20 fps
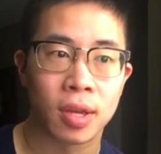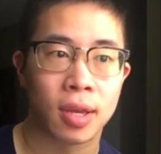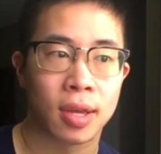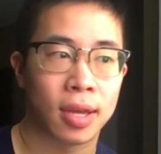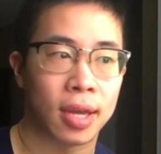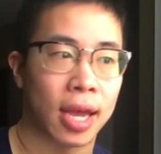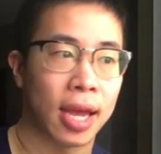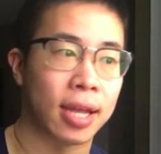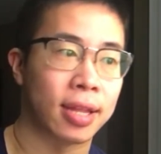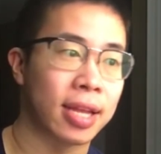
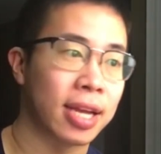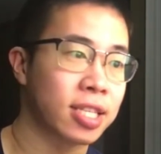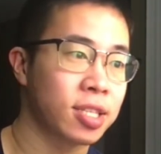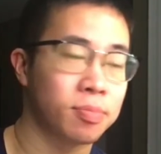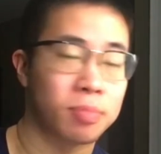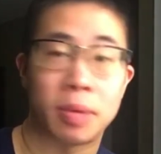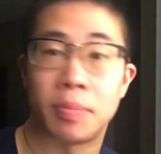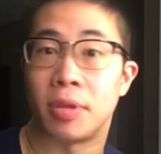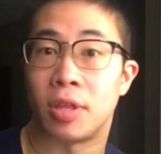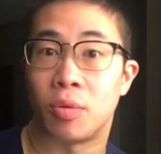And that's
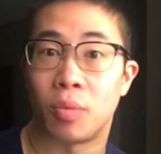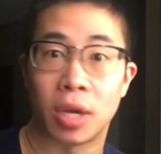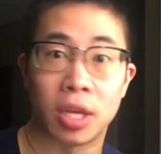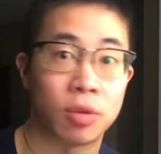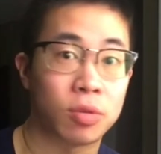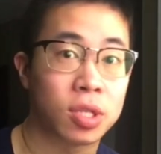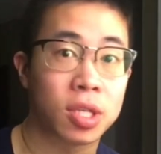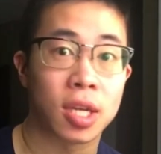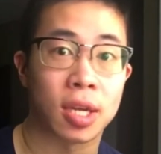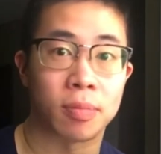maybe the way you
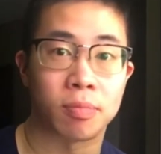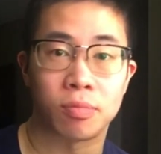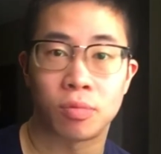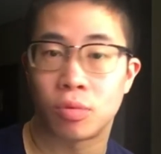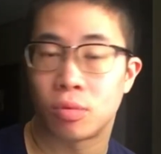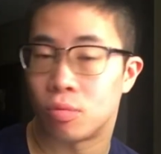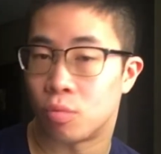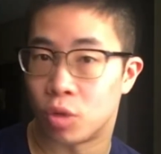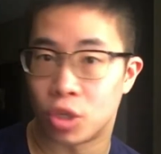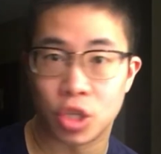see it,
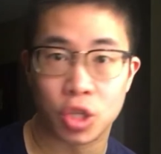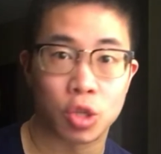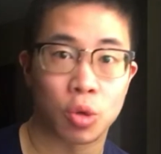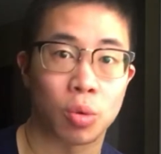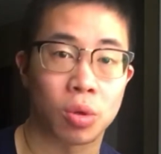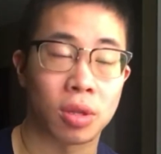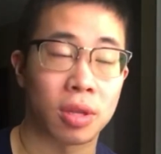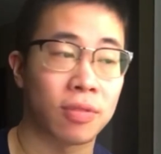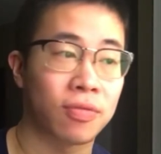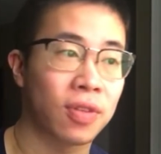which is
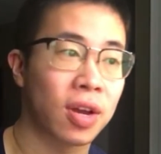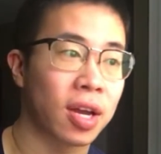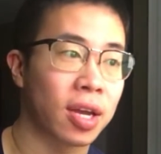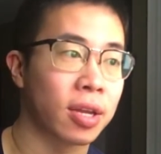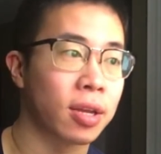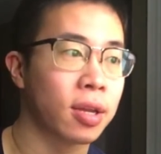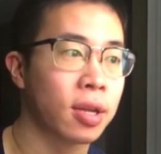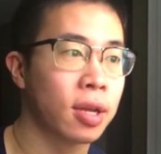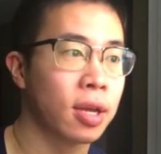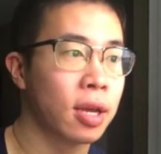totally
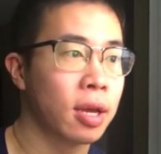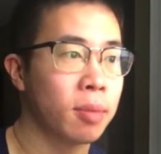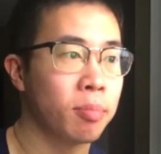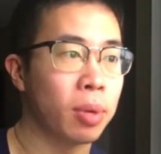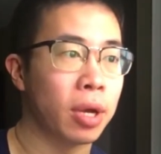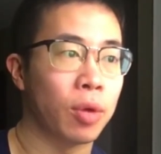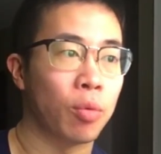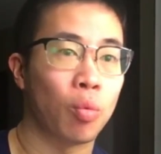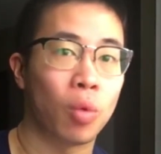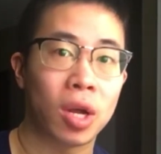fine.
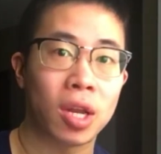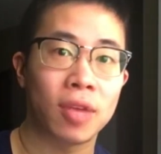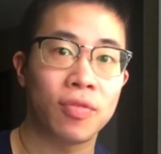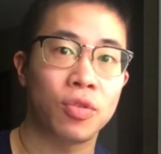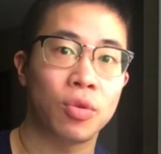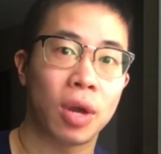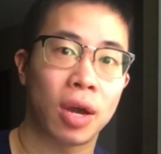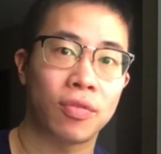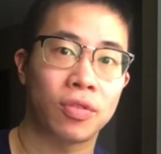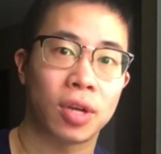But what if
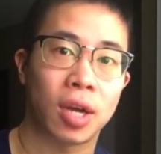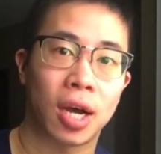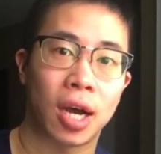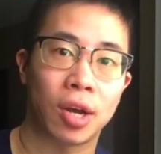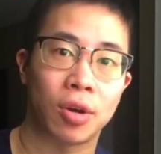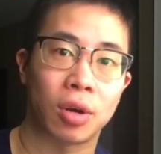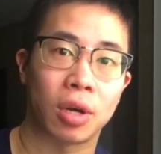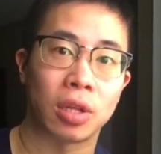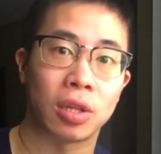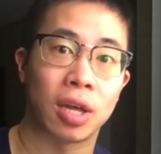you have to
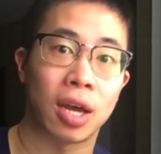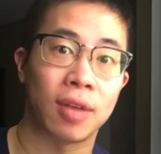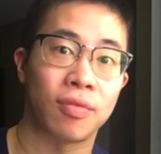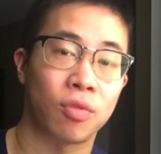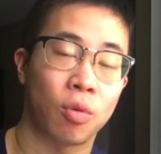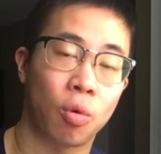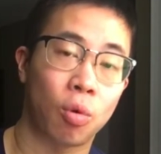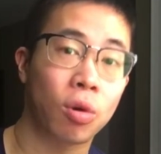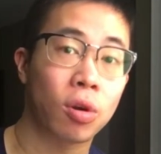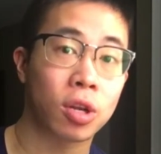hire a live
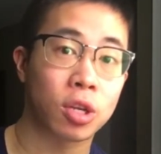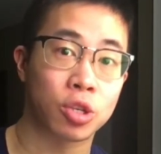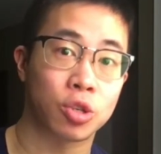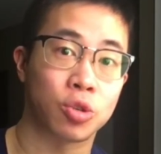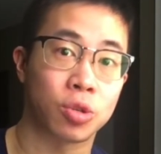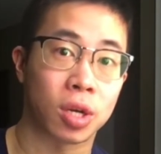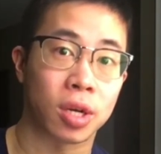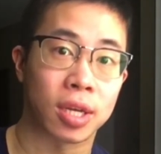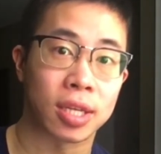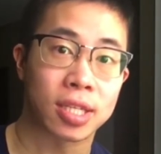
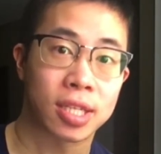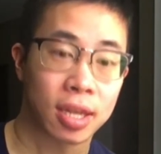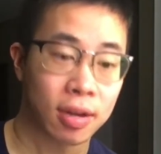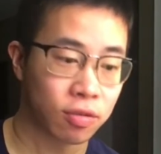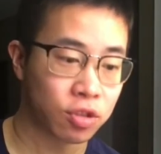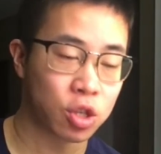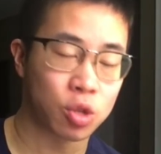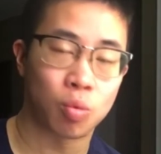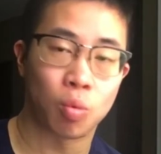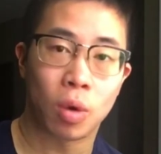orchestra? Instead of
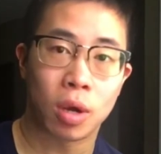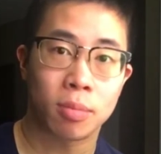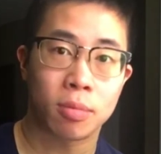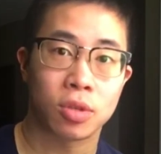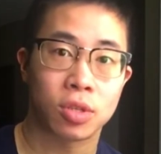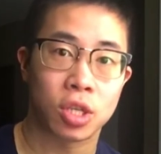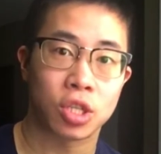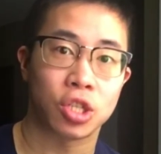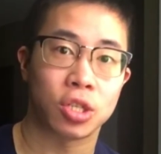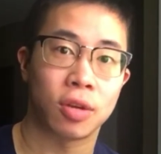just one
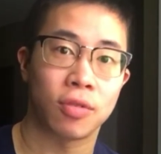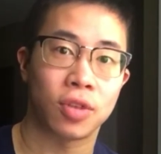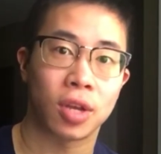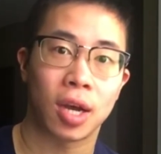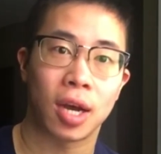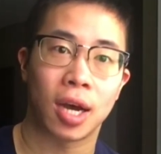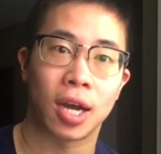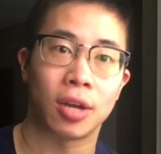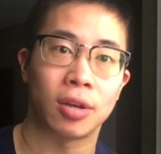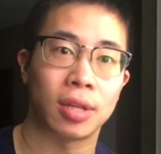musician, you have to
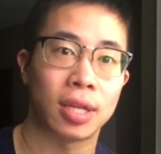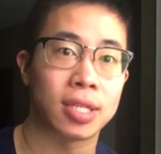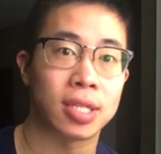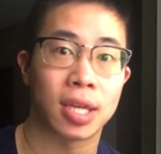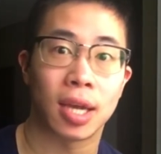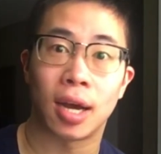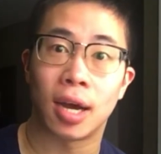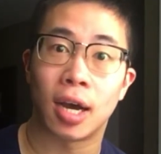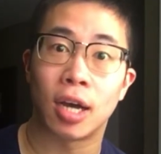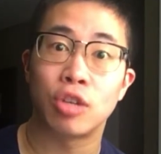hire, let's say,
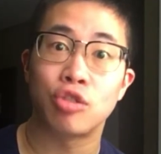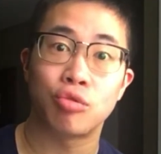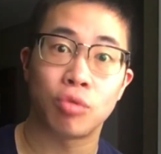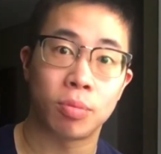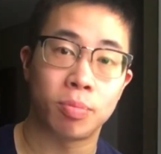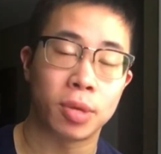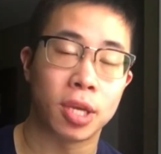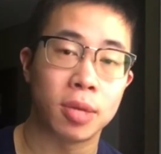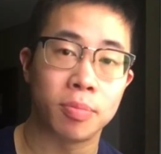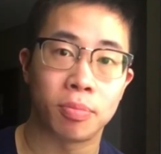100
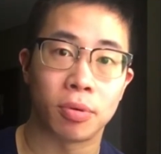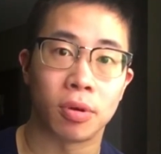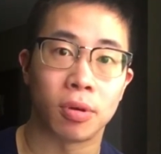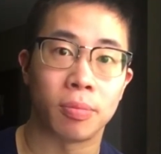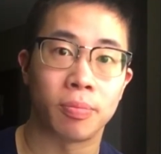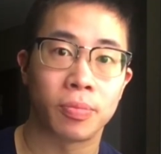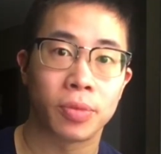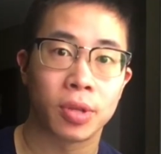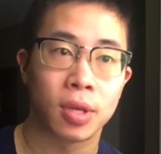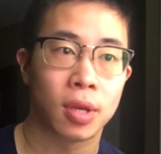
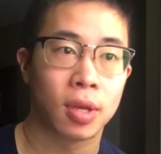people.